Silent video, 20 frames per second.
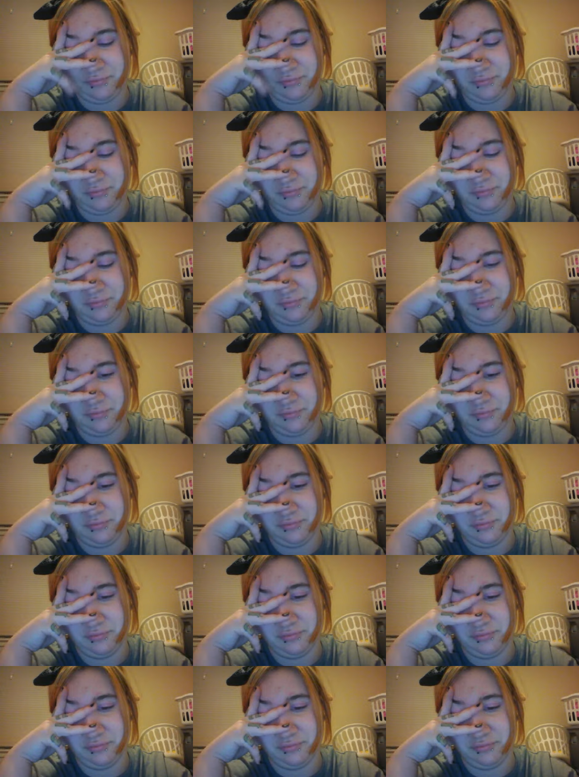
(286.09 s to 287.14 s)

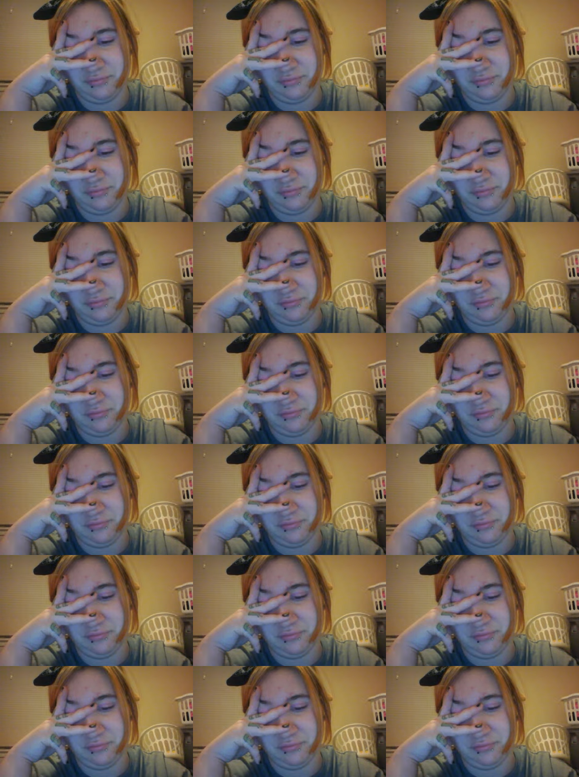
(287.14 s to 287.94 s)
Nobody speaks.